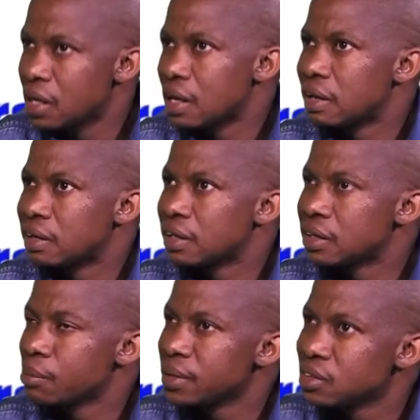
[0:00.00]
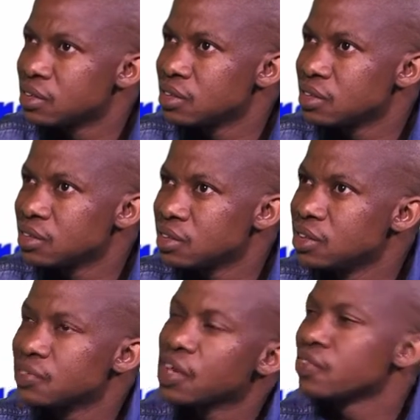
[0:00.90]
And I mean,
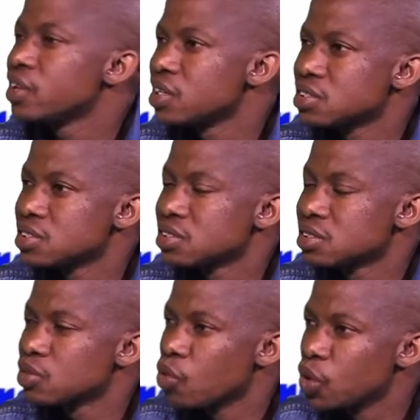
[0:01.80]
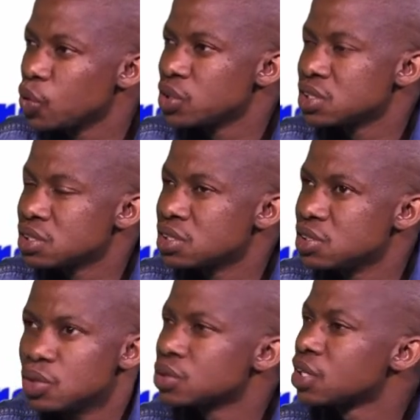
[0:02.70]
in 5 years, where do we see
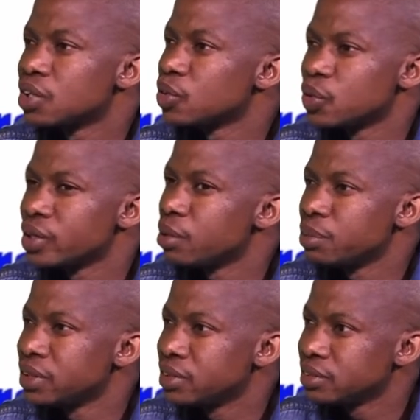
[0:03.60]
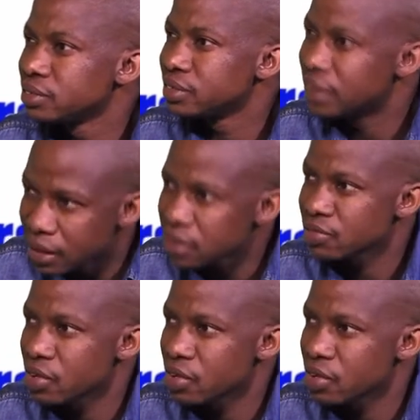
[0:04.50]
Noluthando Dlamini in the next 5